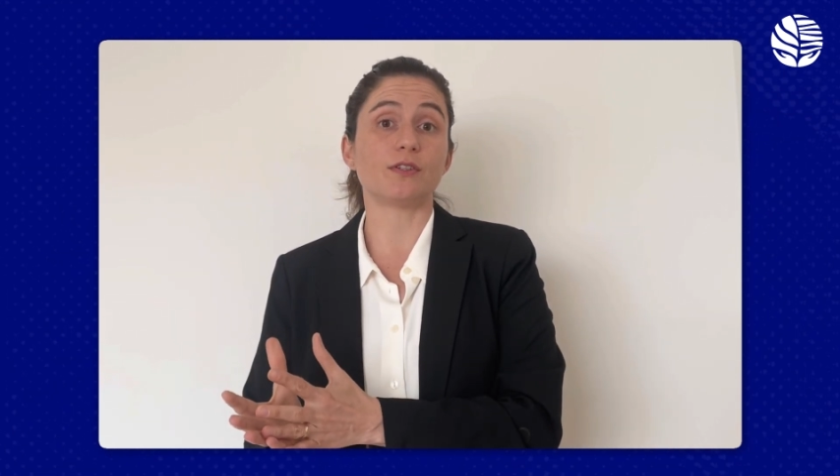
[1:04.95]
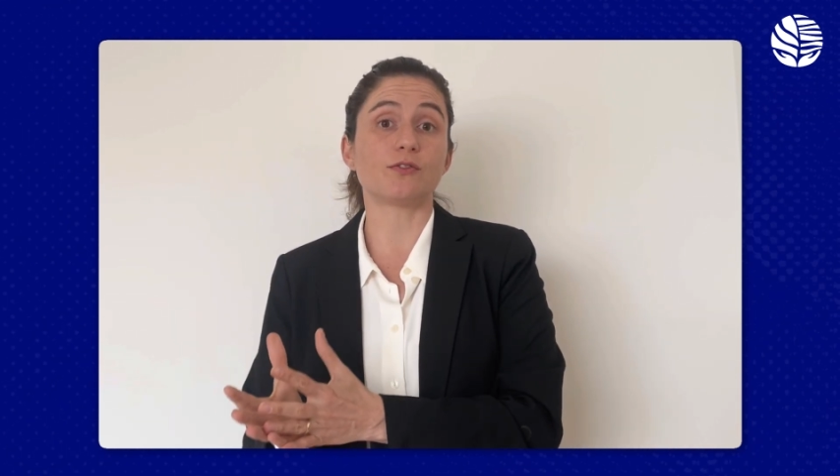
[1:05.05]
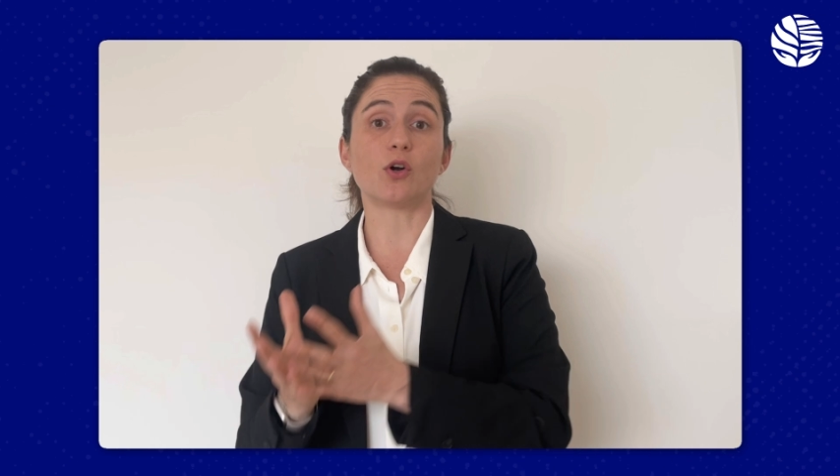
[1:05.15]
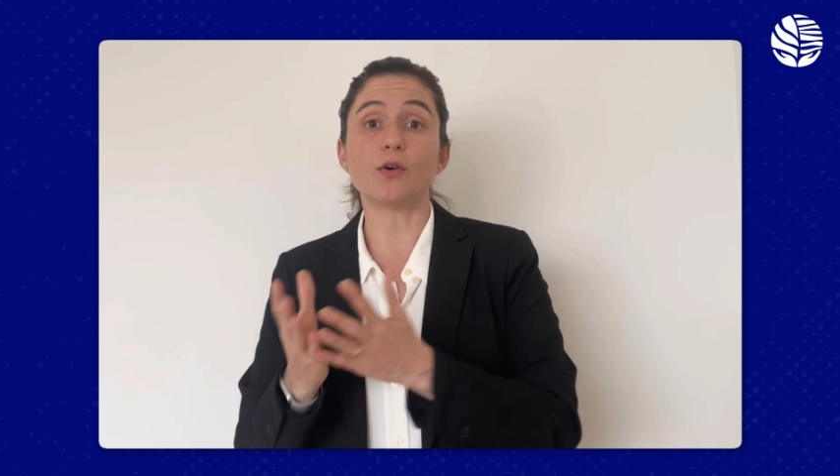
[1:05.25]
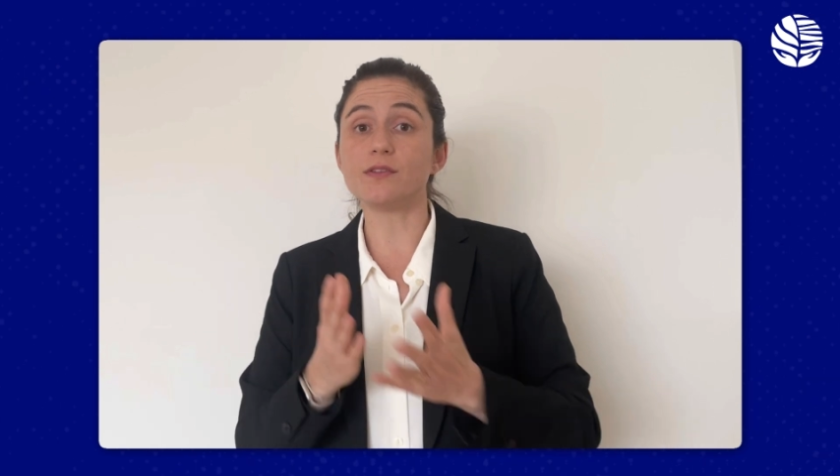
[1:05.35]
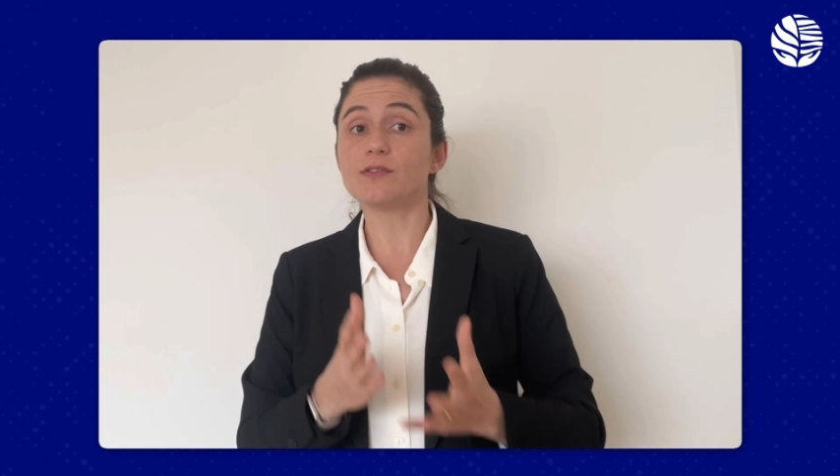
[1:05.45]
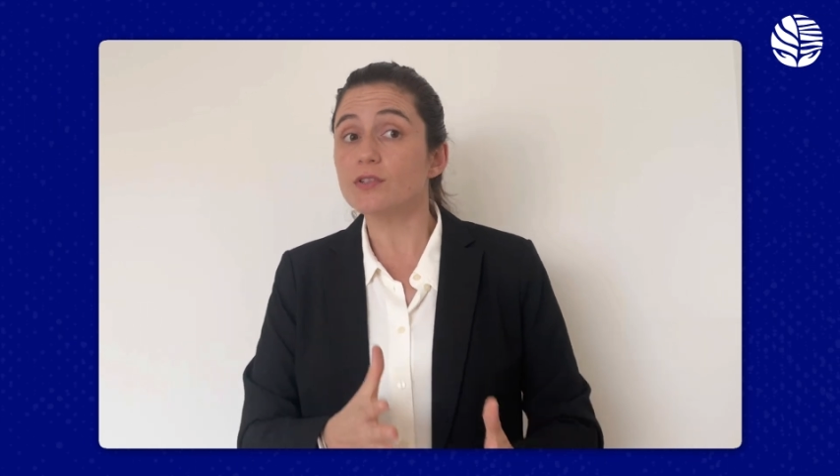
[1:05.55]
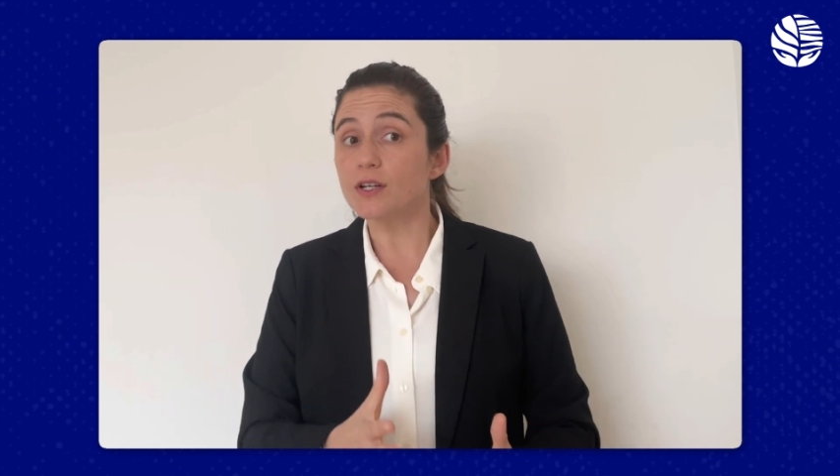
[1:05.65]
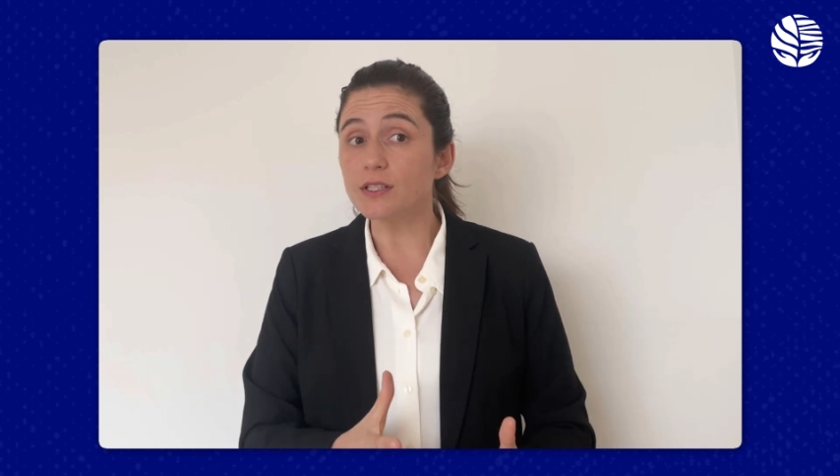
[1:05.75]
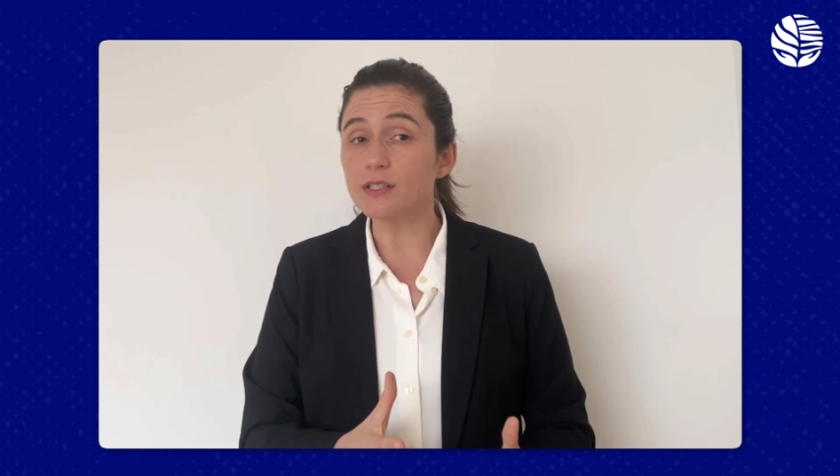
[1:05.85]
restoring
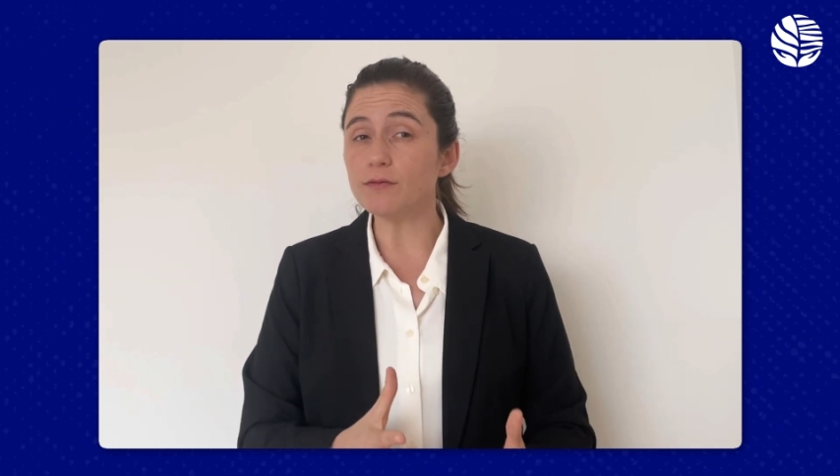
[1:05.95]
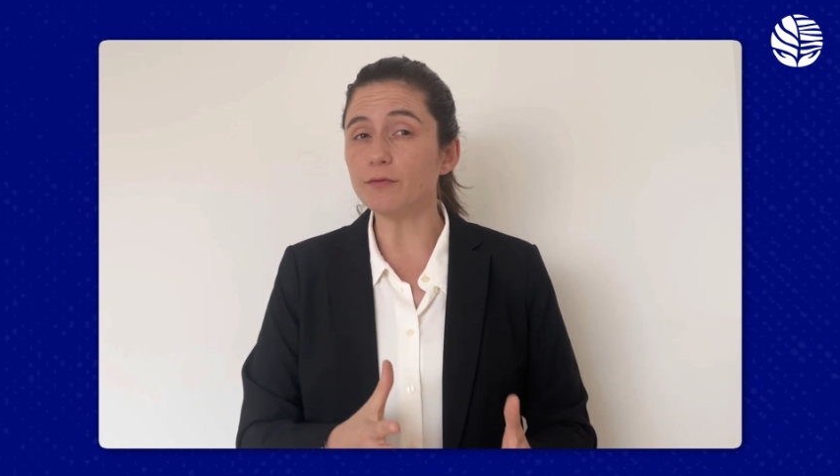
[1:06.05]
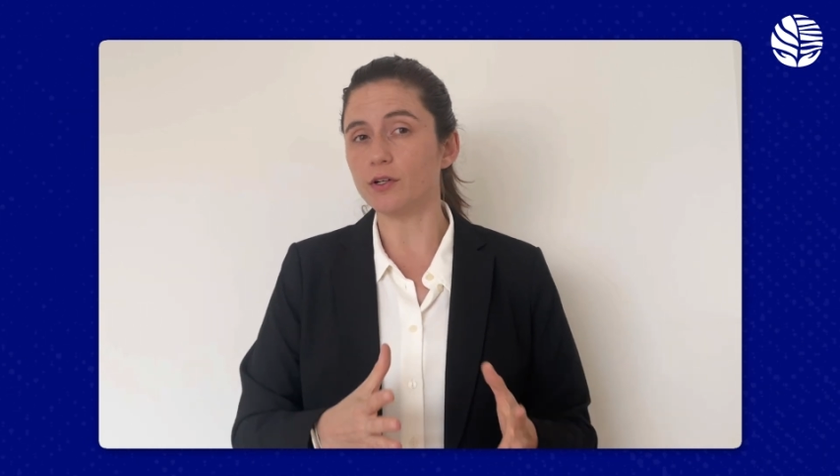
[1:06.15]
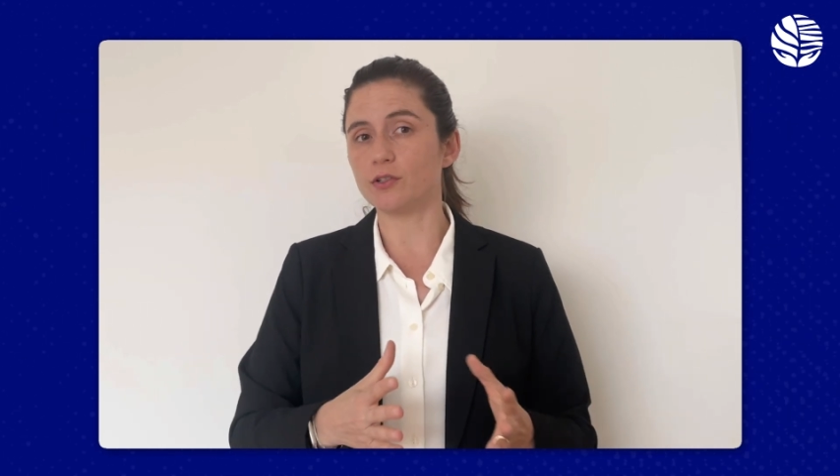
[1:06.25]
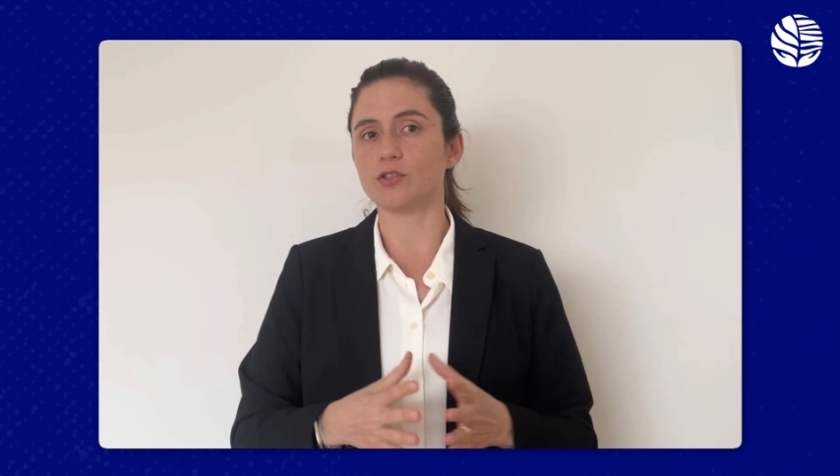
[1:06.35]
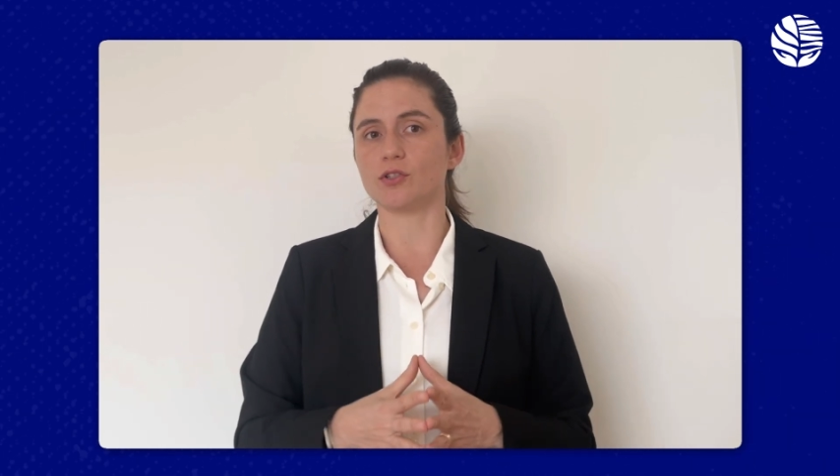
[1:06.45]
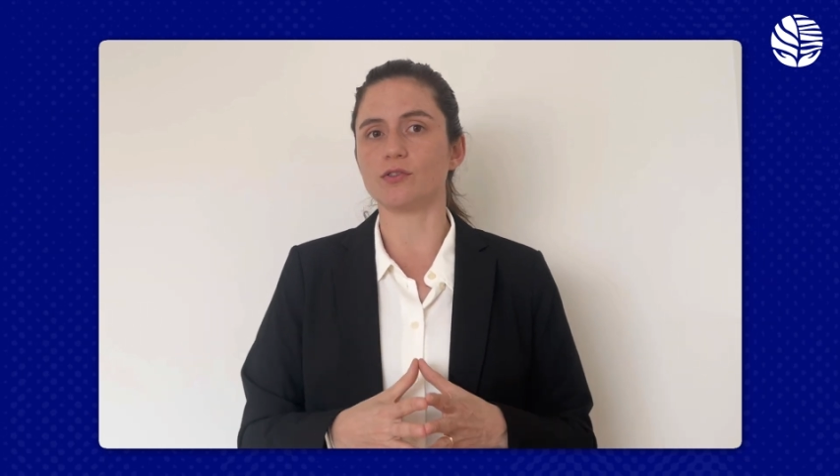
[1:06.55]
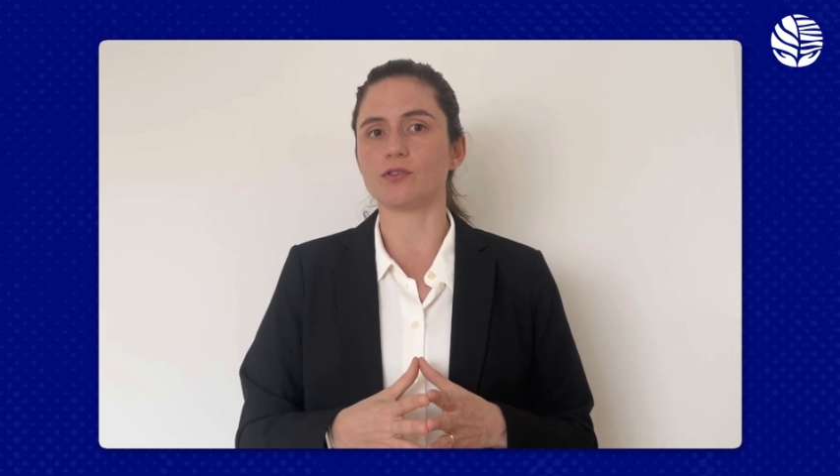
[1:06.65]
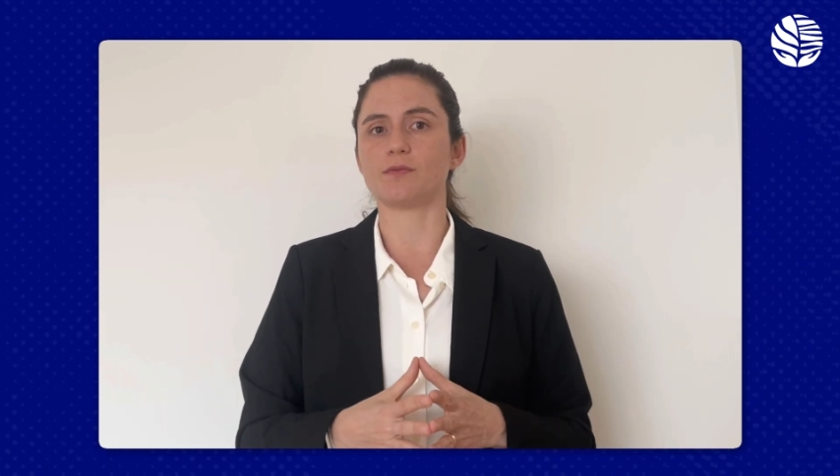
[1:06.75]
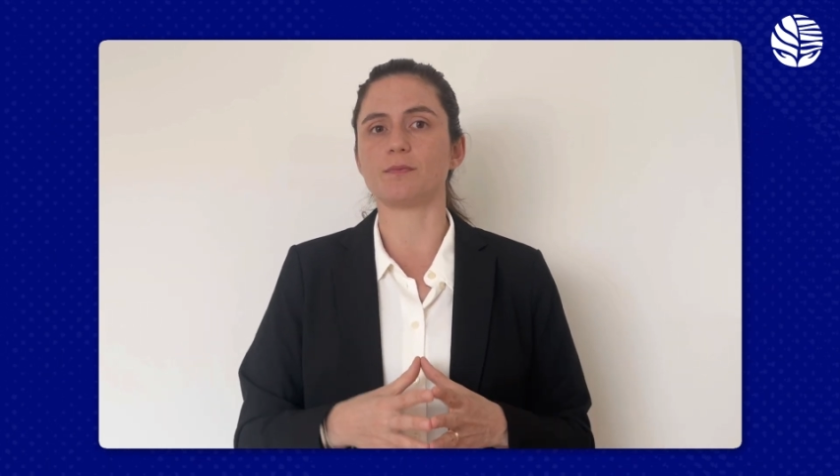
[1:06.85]
certain functions,